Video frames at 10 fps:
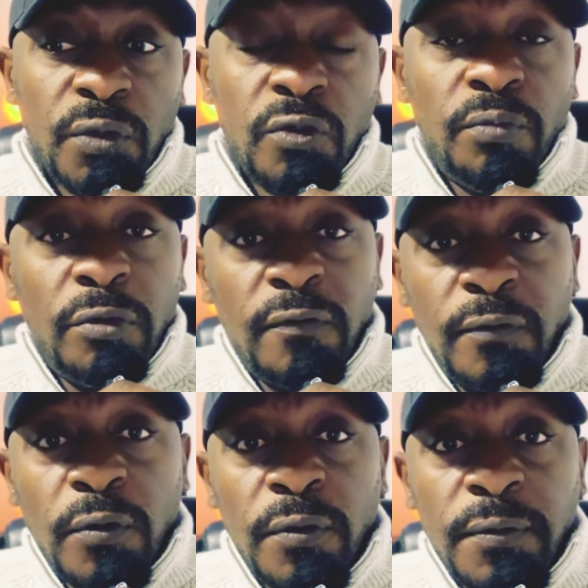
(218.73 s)
to move
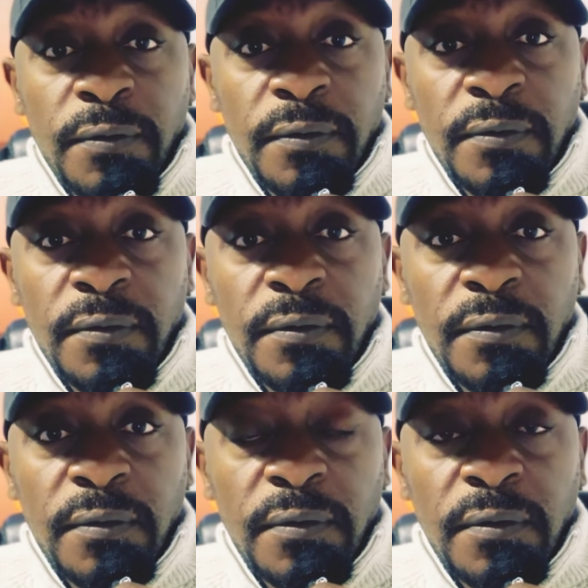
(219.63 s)
on
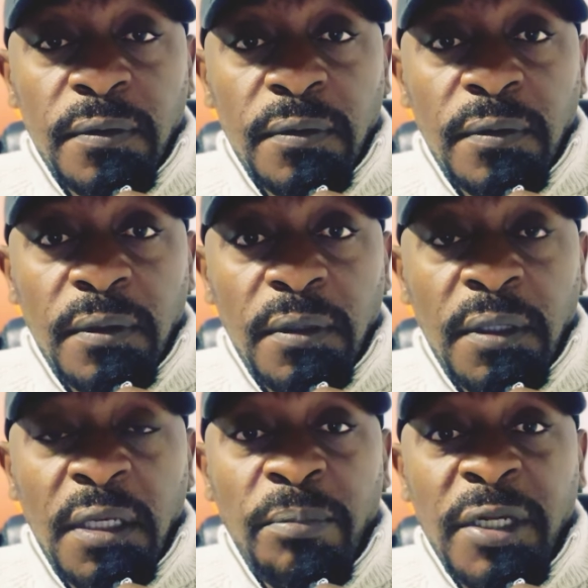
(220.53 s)

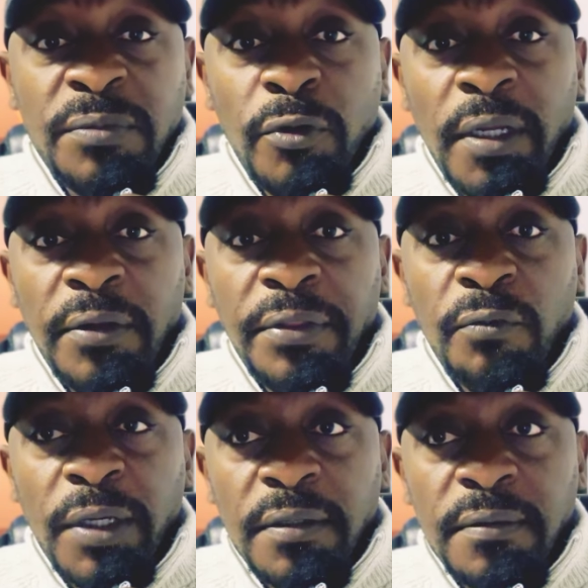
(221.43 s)
in a much more healthy
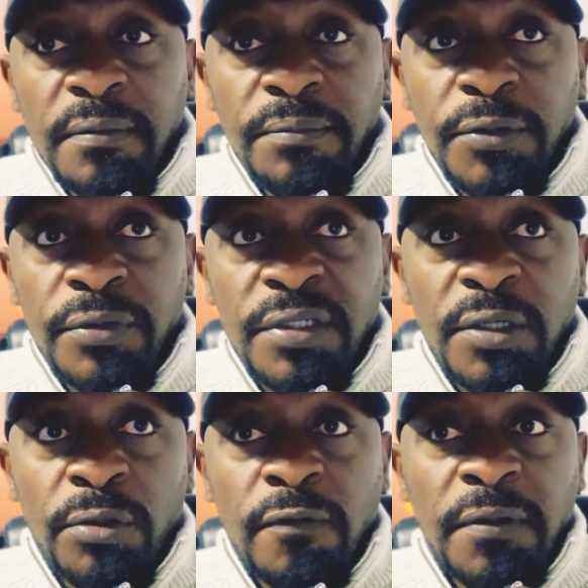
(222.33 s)
way. Because it's
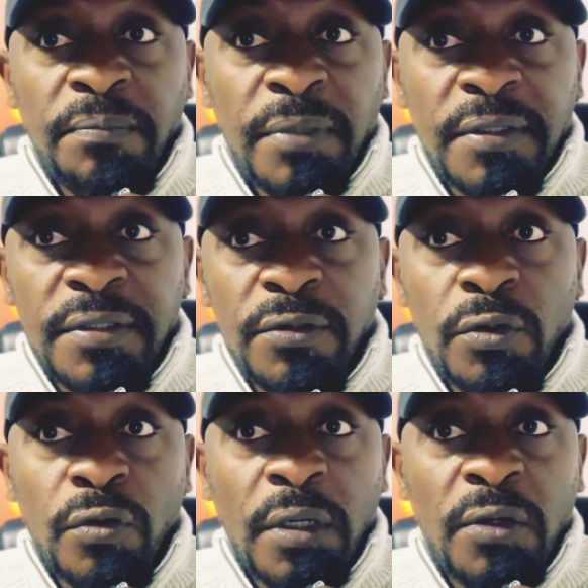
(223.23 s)
a lot of empaths
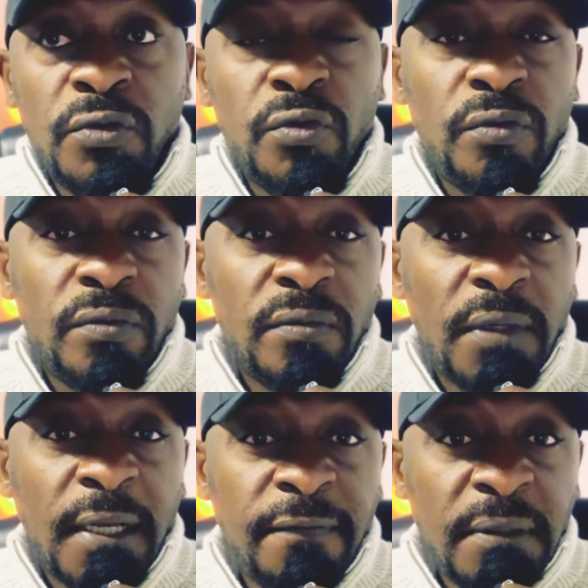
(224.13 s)
don't know how to
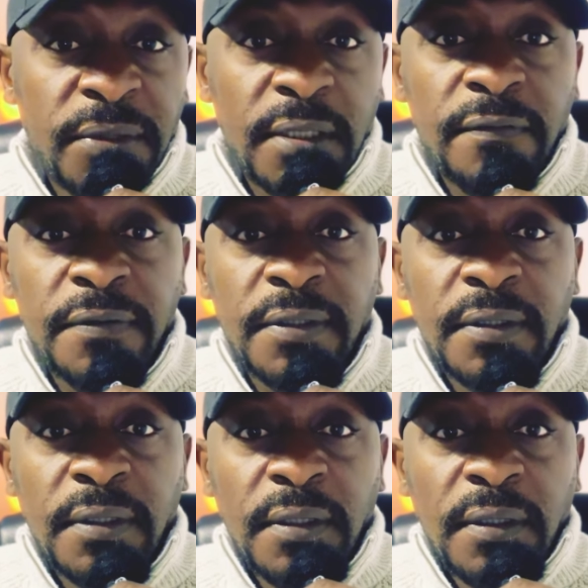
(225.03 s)
love themselves,
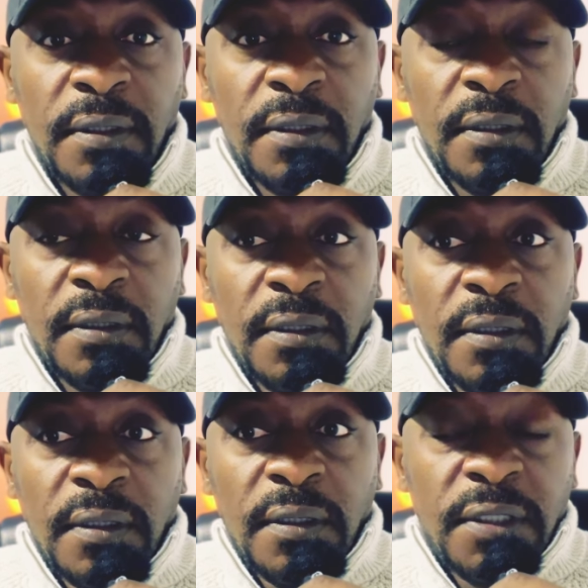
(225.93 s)

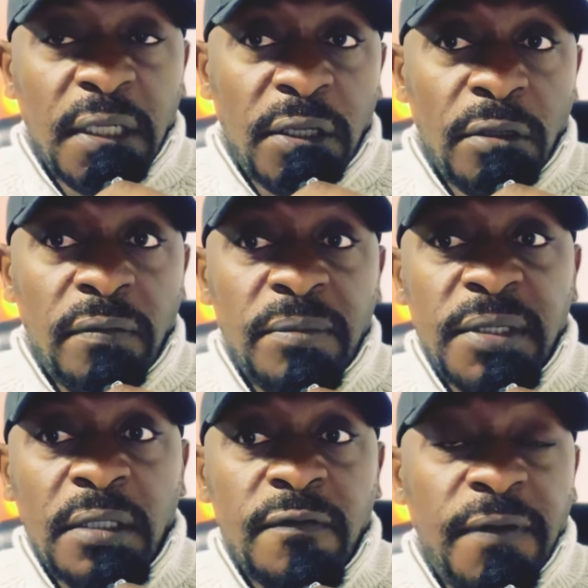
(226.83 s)
take care of
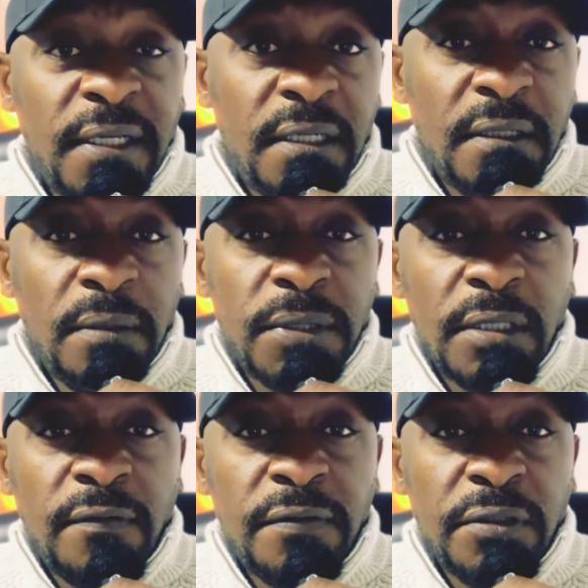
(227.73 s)
themselves, validate
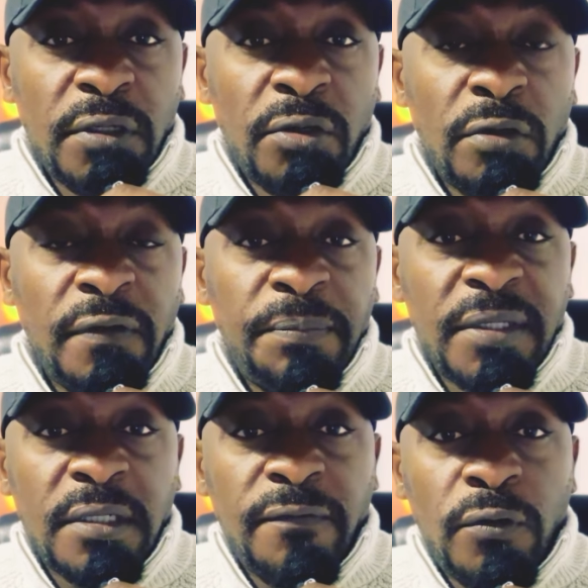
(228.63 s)
themselves. You know, a lot of
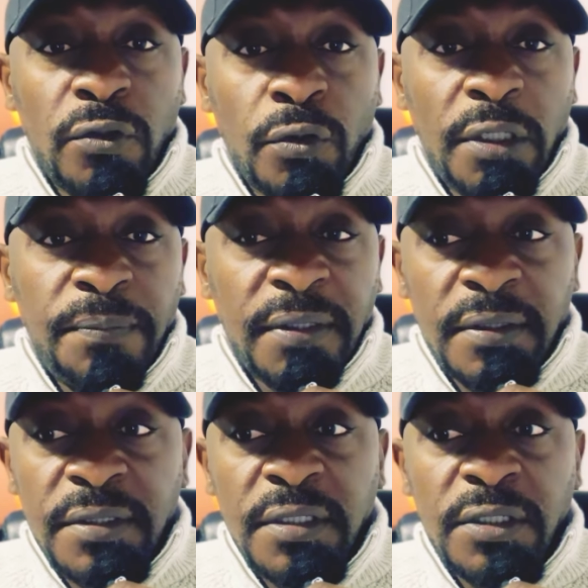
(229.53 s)
empaths have got
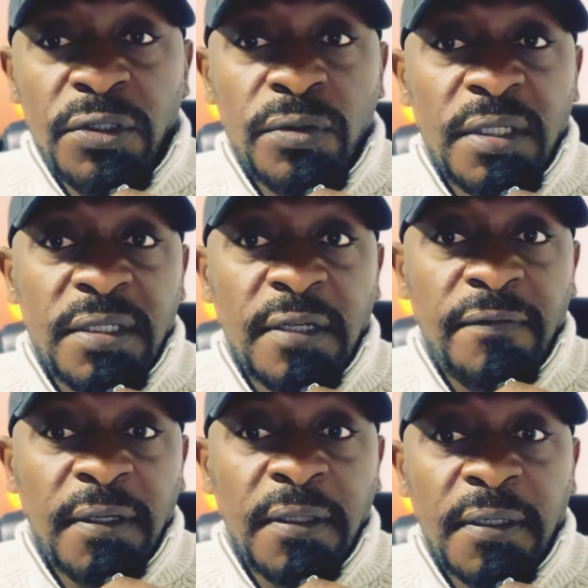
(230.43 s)
codependency issues and
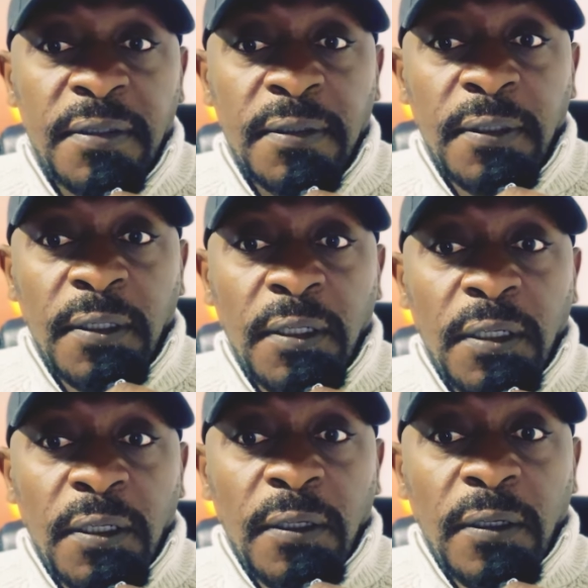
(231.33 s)
stuff like that.
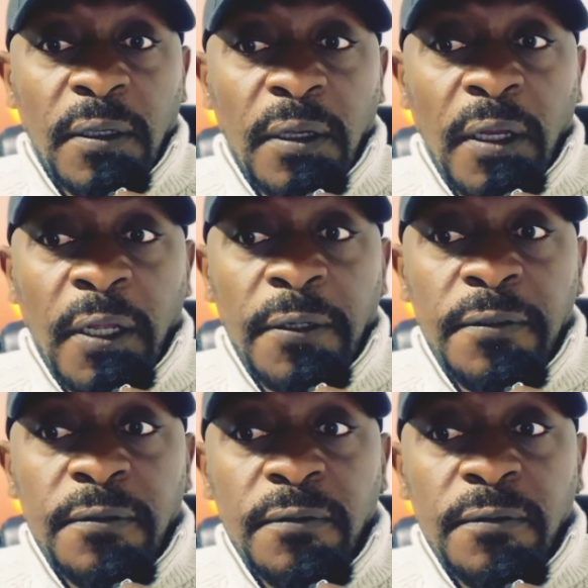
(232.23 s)
And